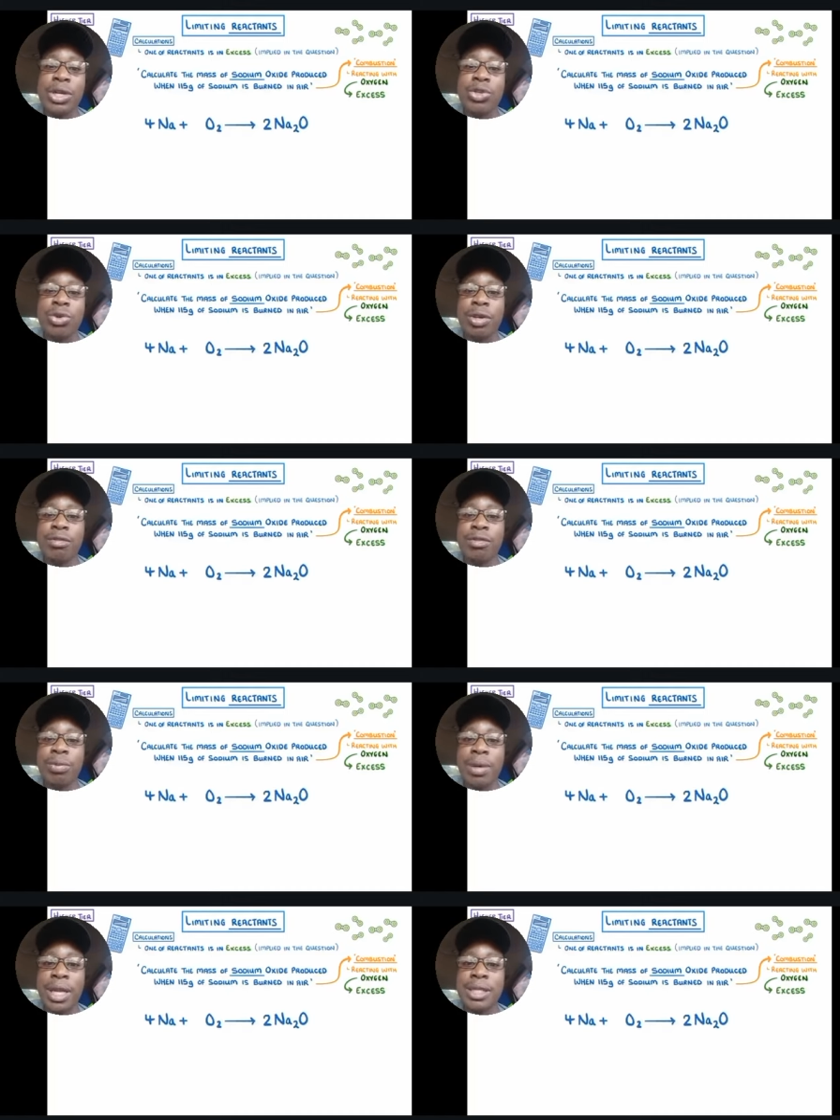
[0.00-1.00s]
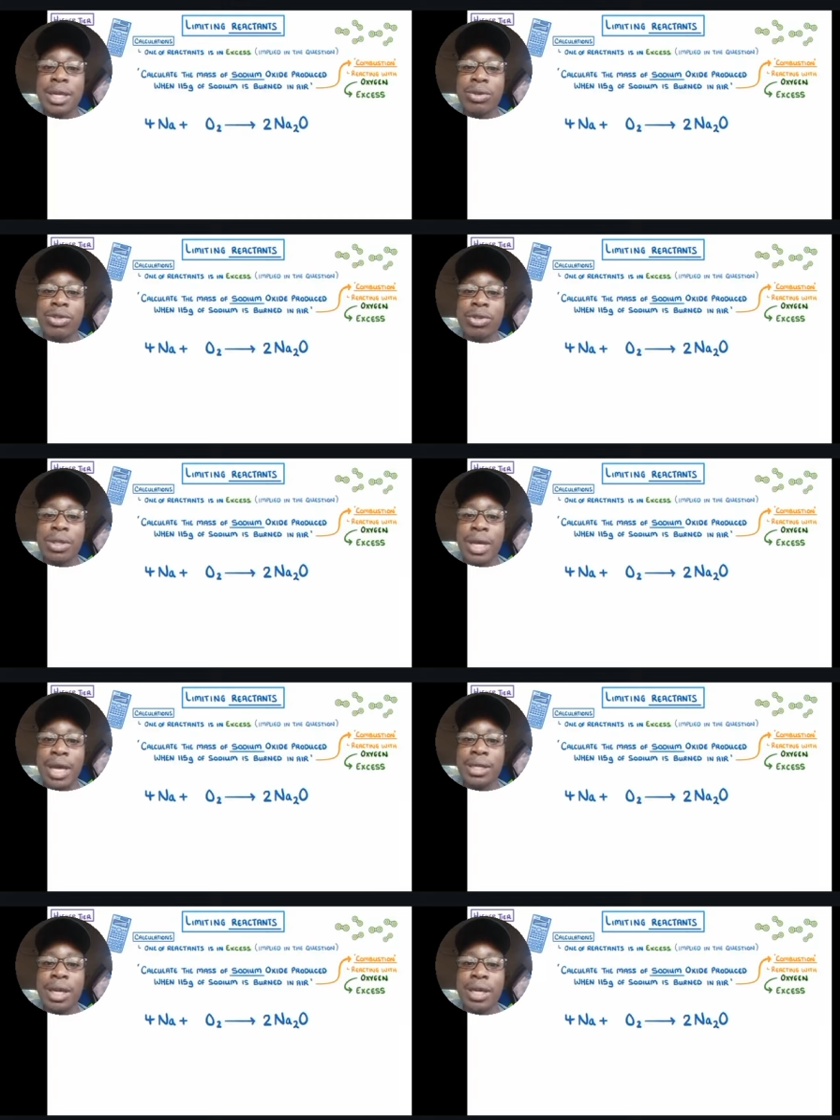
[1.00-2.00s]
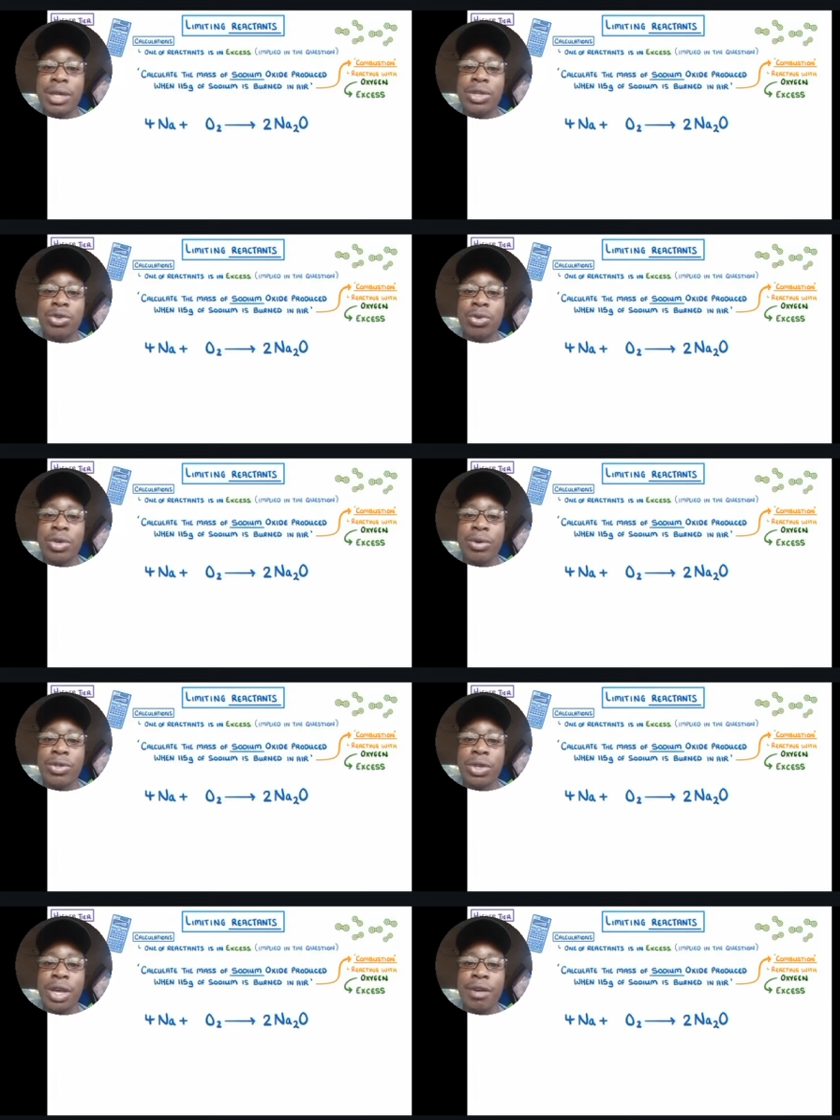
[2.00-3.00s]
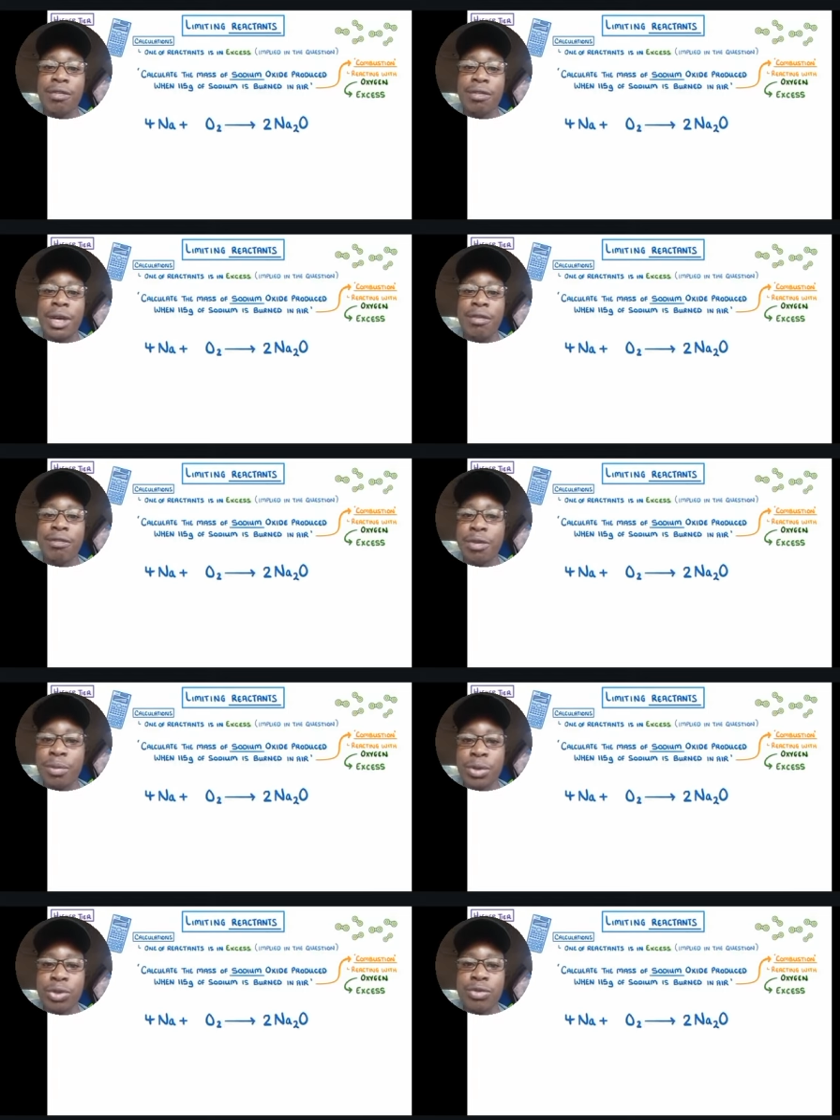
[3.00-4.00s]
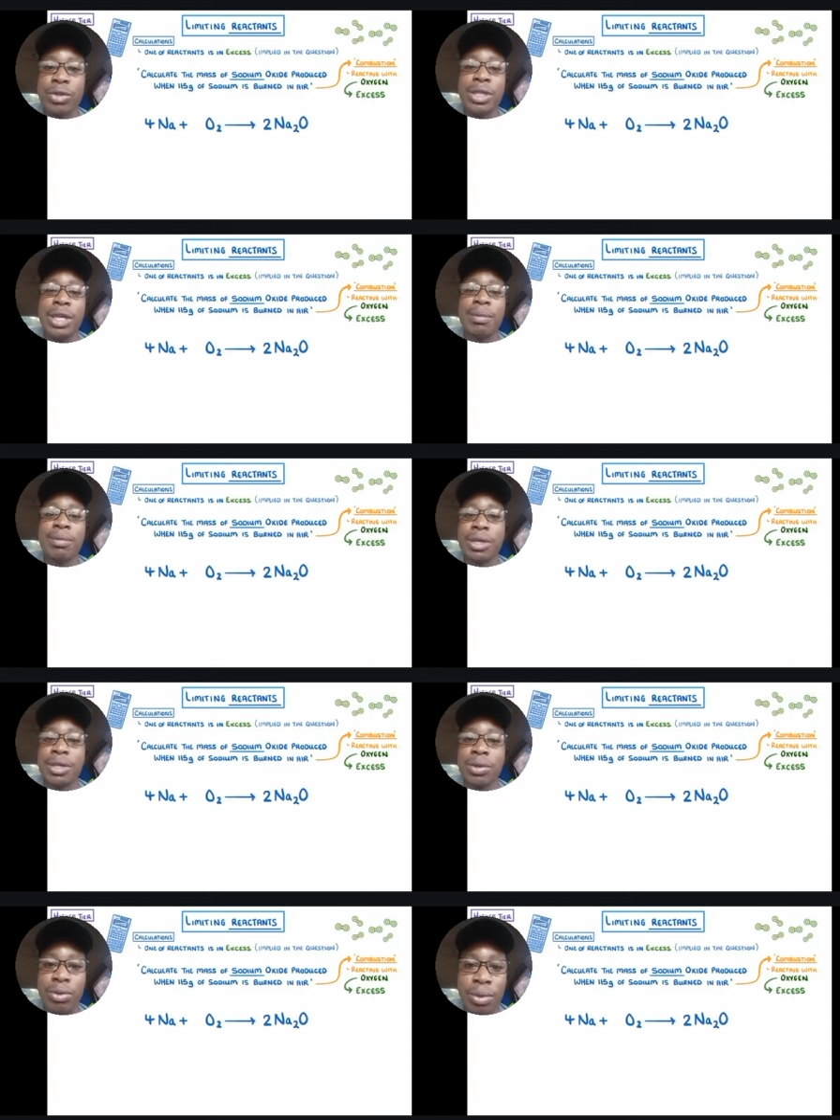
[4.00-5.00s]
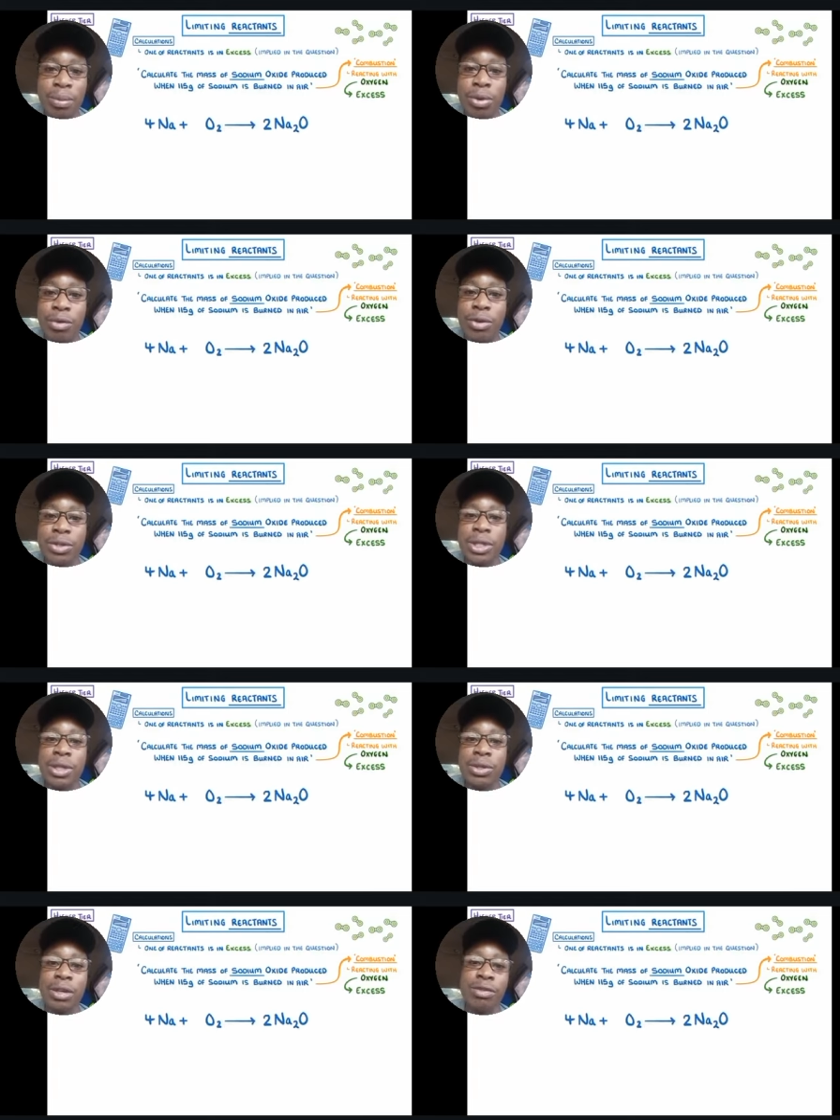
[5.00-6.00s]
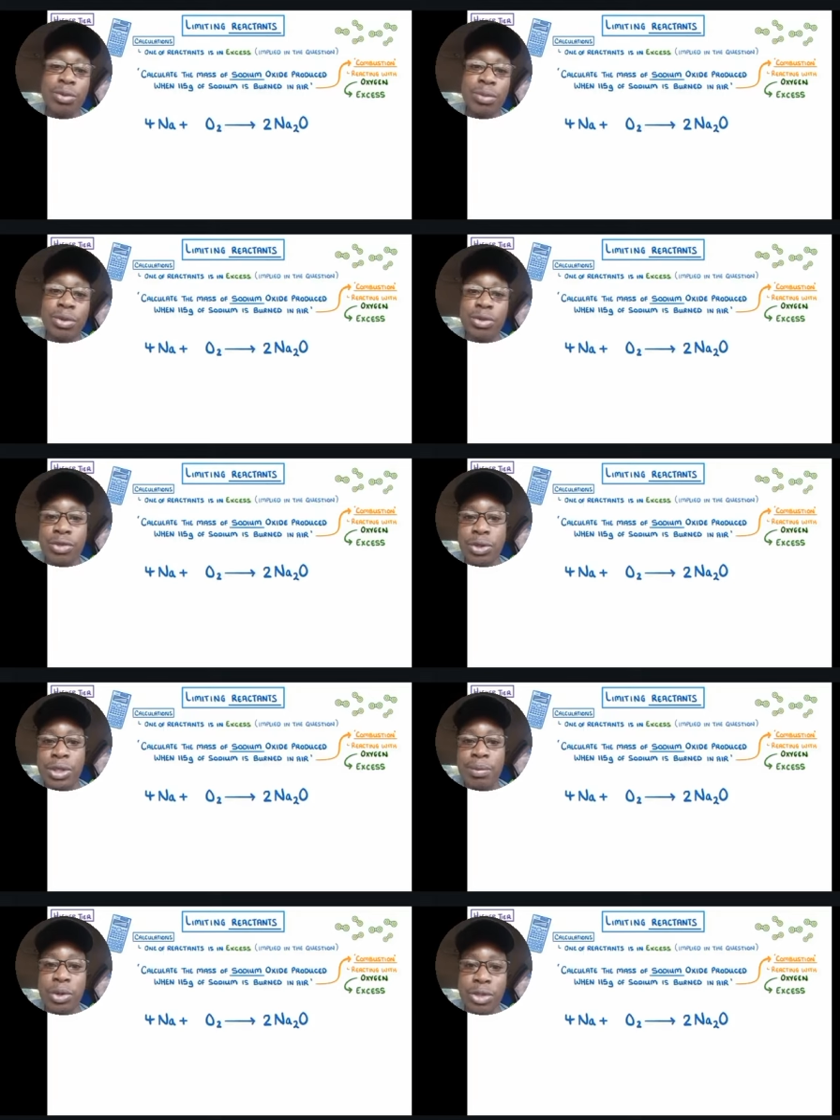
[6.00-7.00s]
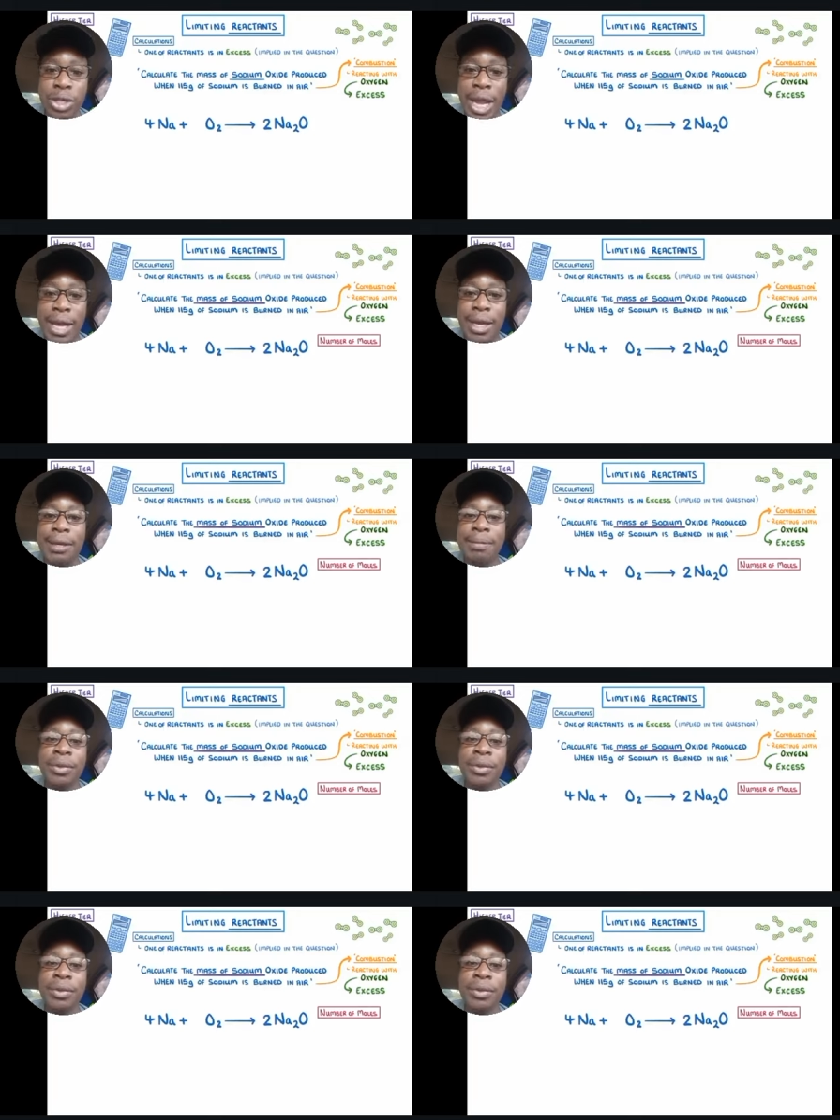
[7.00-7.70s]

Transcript: So if you balance out that, you are going to have 4 moles of sodium reacting with 1 mole of oxygen to give 2 moles of sodium oxide.